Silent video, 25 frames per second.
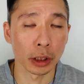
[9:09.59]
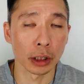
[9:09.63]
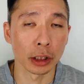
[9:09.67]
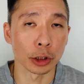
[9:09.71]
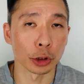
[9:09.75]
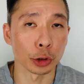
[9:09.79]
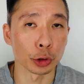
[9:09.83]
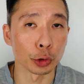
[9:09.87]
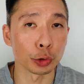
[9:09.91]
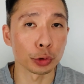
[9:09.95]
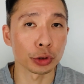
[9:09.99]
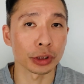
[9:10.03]

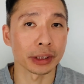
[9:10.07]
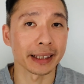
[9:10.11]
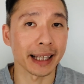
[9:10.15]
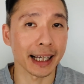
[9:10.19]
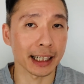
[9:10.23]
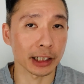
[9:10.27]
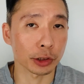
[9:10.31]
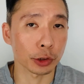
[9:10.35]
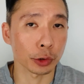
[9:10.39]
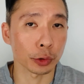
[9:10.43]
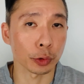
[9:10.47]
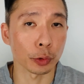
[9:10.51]
use
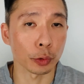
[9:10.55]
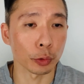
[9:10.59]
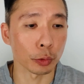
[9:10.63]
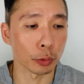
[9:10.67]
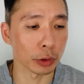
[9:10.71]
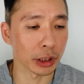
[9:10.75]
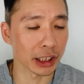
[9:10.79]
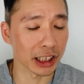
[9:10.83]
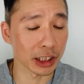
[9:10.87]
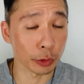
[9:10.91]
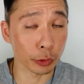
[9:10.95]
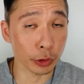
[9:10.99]
natural
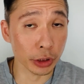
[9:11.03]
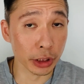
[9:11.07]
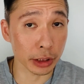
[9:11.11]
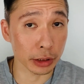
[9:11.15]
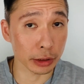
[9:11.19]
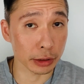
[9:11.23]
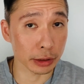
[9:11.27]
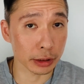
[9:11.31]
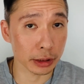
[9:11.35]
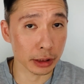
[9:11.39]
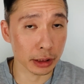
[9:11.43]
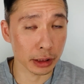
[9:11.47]

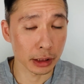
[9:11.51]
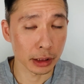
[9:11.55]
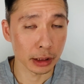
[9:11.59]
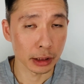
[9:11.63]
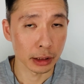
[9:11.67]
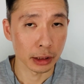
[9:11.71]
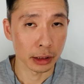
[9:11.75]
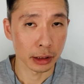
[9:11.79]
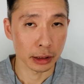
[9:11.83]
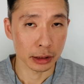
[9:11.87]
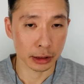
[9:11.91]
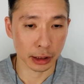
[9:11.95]
ingredients
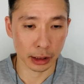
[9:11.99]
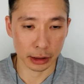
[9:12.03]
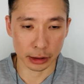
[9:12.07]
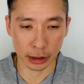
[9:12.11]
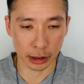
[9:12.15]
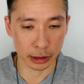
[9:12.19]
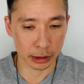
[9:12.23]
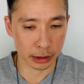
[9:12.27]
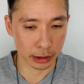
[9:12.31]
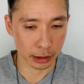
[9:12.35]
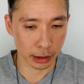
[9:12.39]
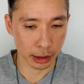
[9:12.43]
such
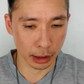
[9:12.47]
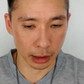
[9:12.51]
as